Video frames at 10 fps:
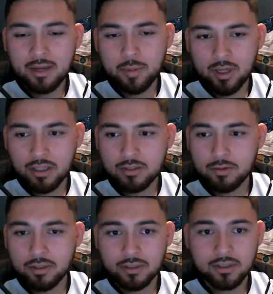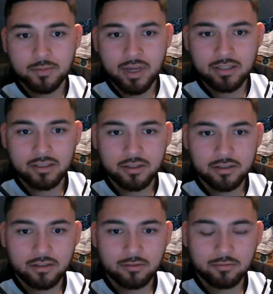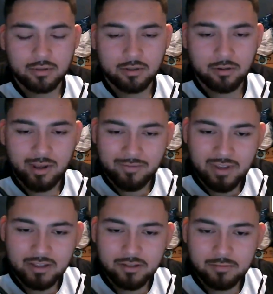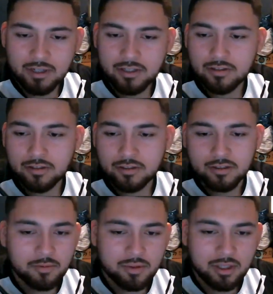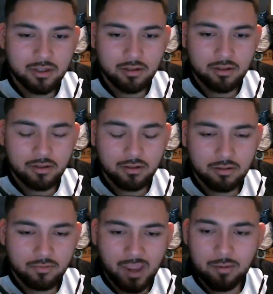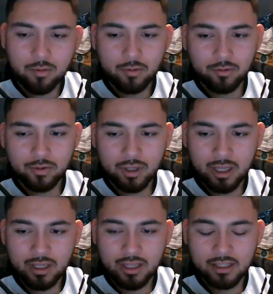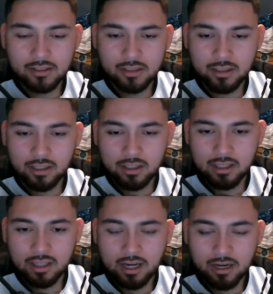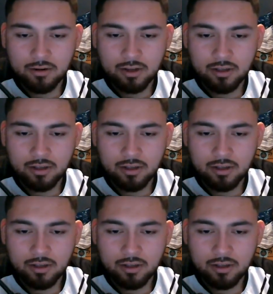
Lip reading: been good to us in these past years. We have yet to register something favorable in that area.